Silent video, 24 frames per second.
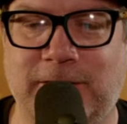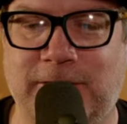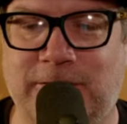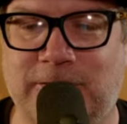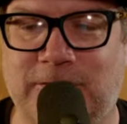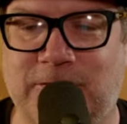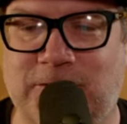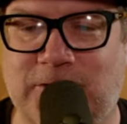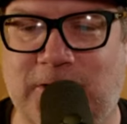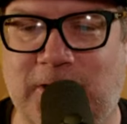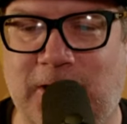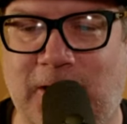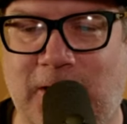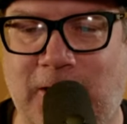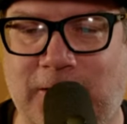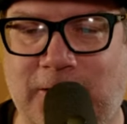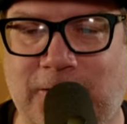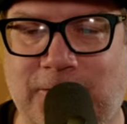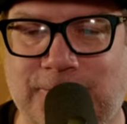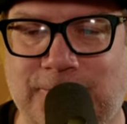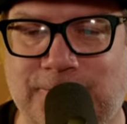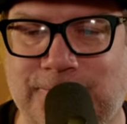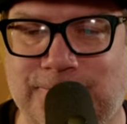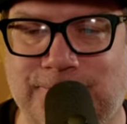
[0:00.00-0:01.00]
in
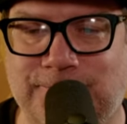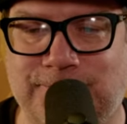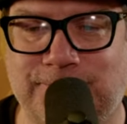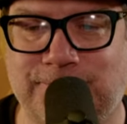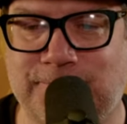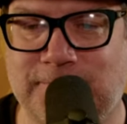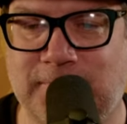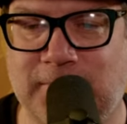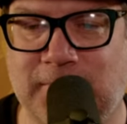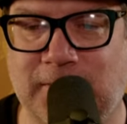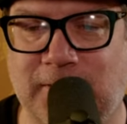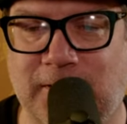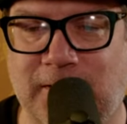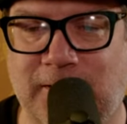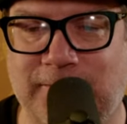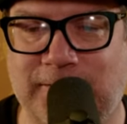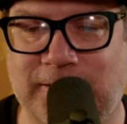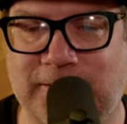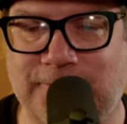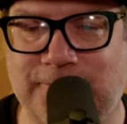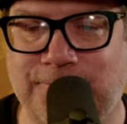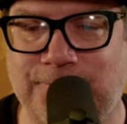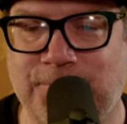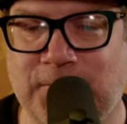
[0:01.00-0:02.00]
Chicago. Love
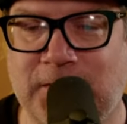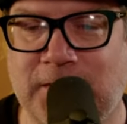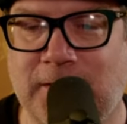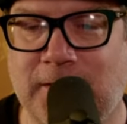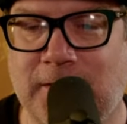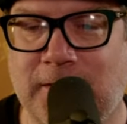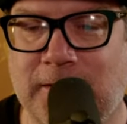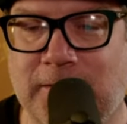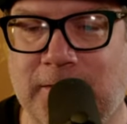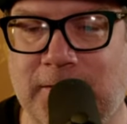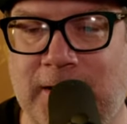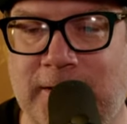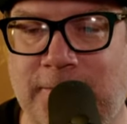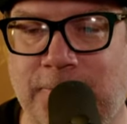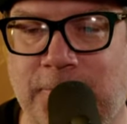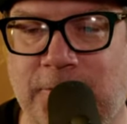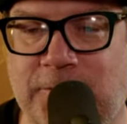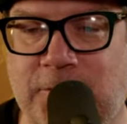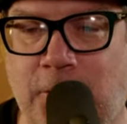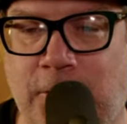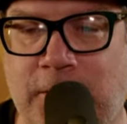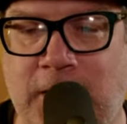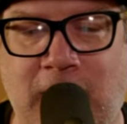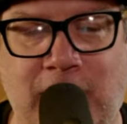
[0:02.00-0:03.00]
it. Glenn,
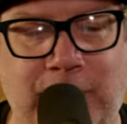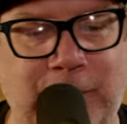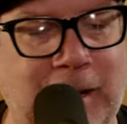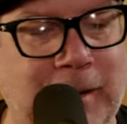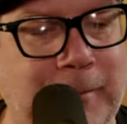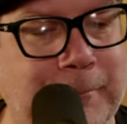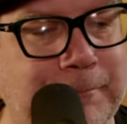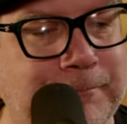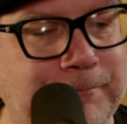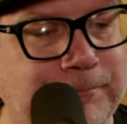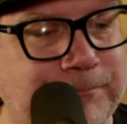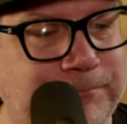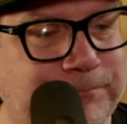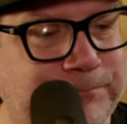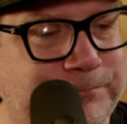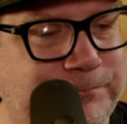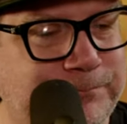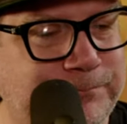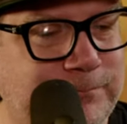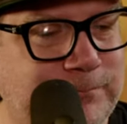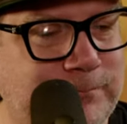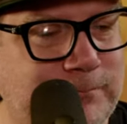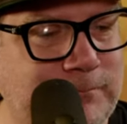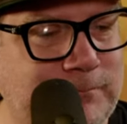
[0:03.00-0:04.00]
what's going on, man?
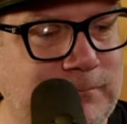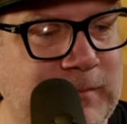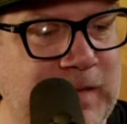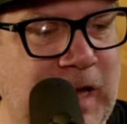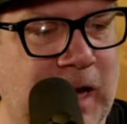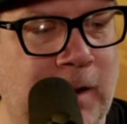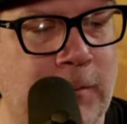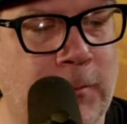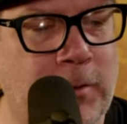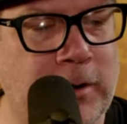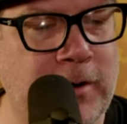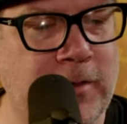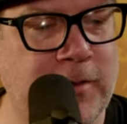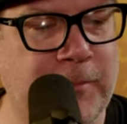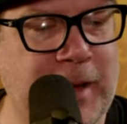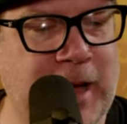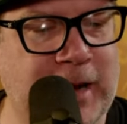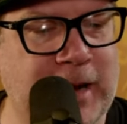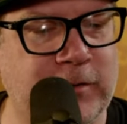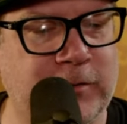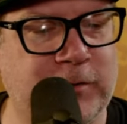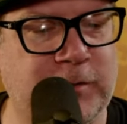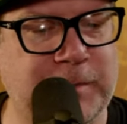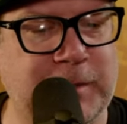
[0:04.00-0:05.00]
I wanted the
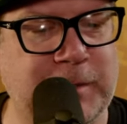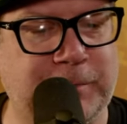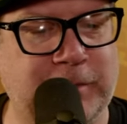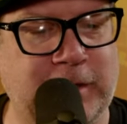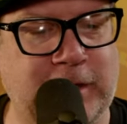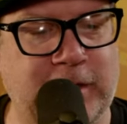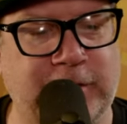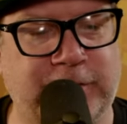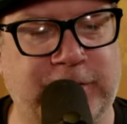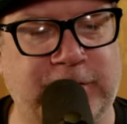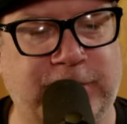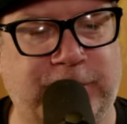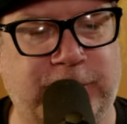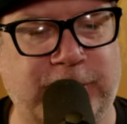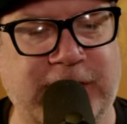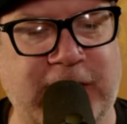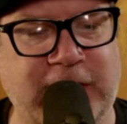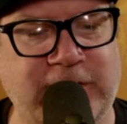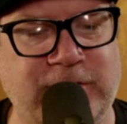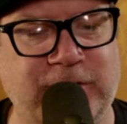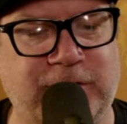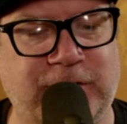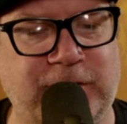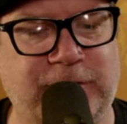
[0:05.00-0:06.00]
Packers to be players in free
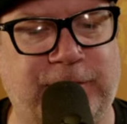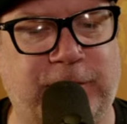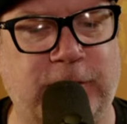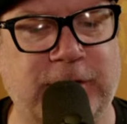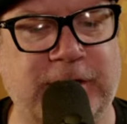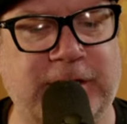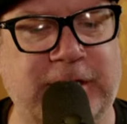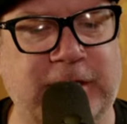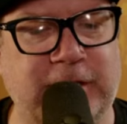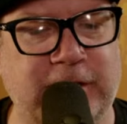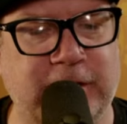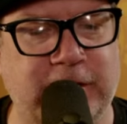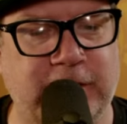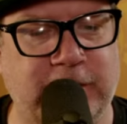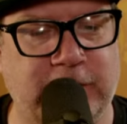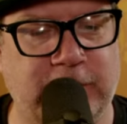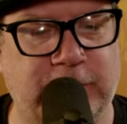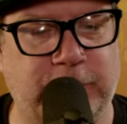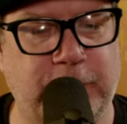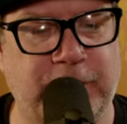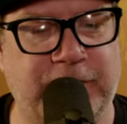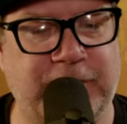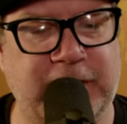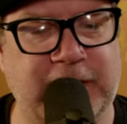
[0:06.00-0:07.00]
agency for
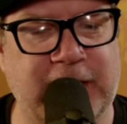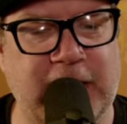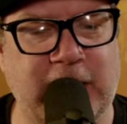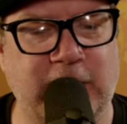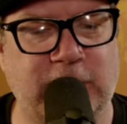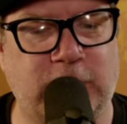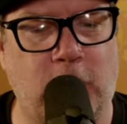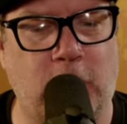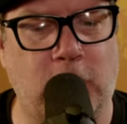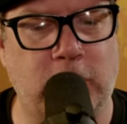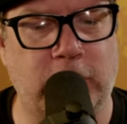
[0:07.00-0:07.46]
years. With today's roller